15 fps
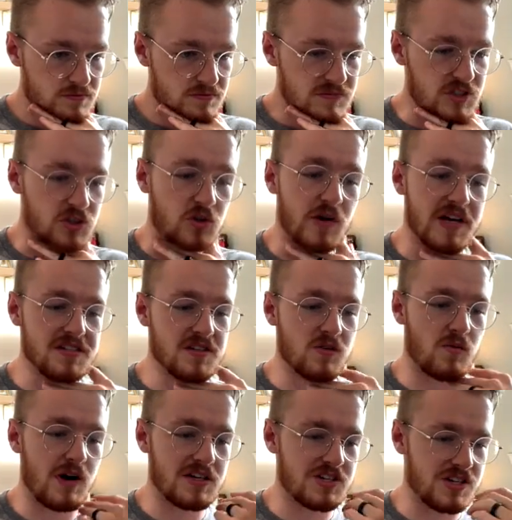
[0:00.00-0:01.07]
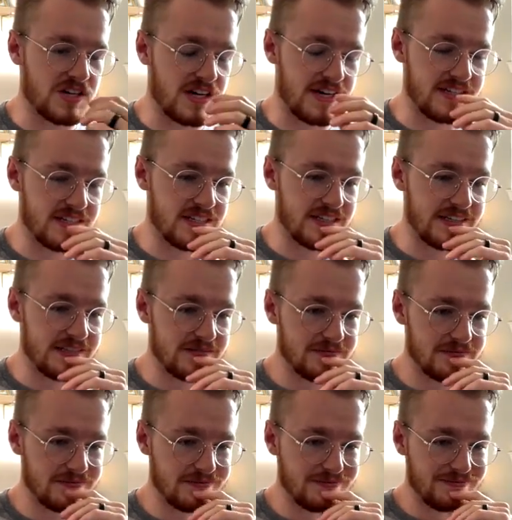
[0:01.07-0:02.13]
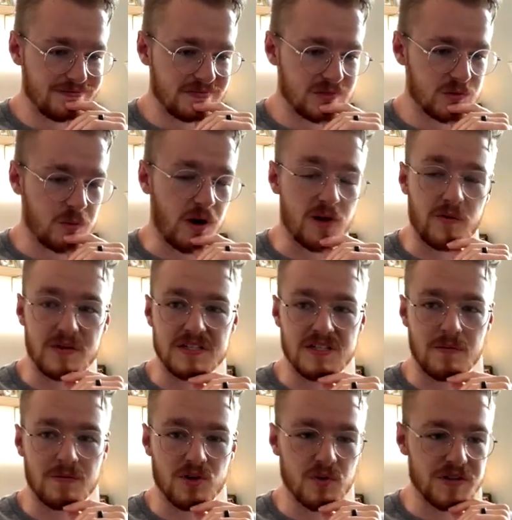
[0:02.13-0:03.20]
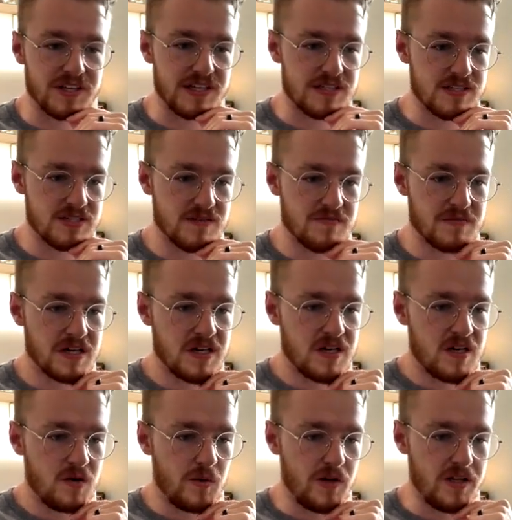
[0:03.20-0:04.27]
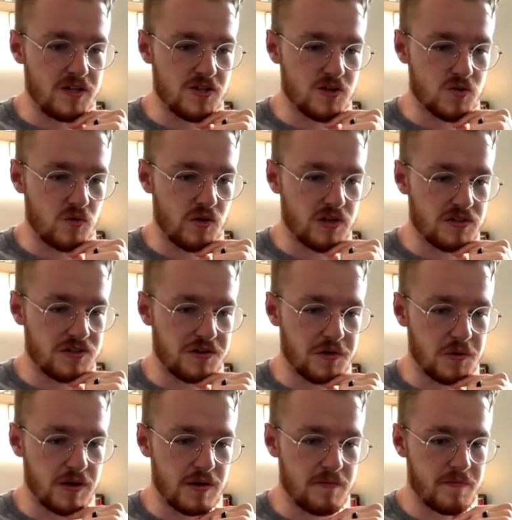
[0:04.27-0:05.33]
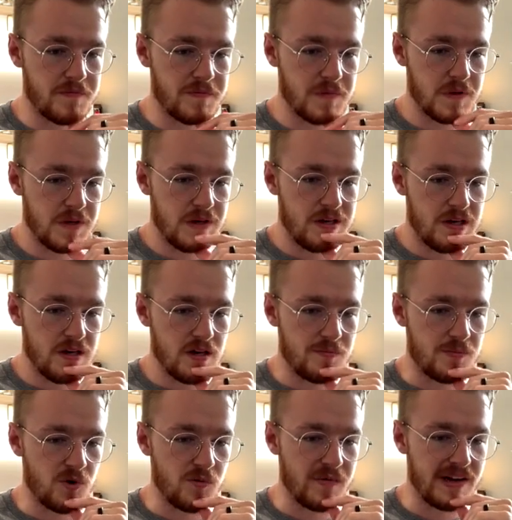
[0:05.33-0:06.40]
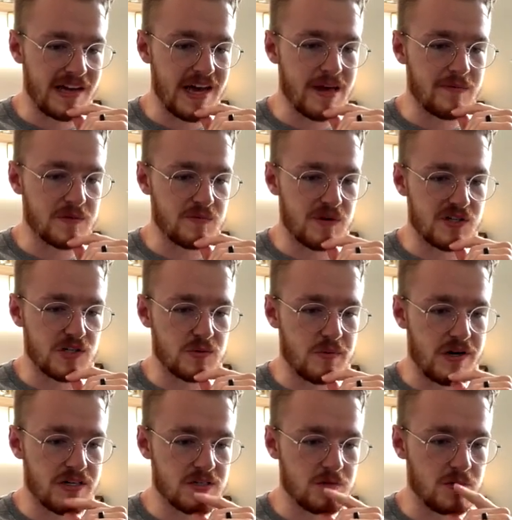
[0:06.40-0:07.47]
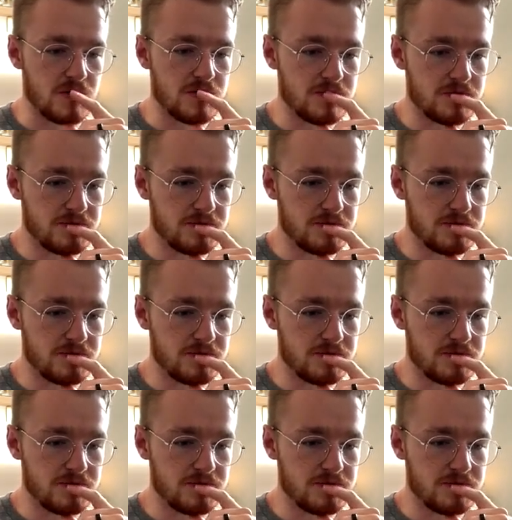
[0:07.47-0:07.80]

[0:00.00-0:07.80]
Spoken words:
It's crazy to watch it in hindsight. It's part of the reason I'm doing this. Really just want to improve my game as much as possible.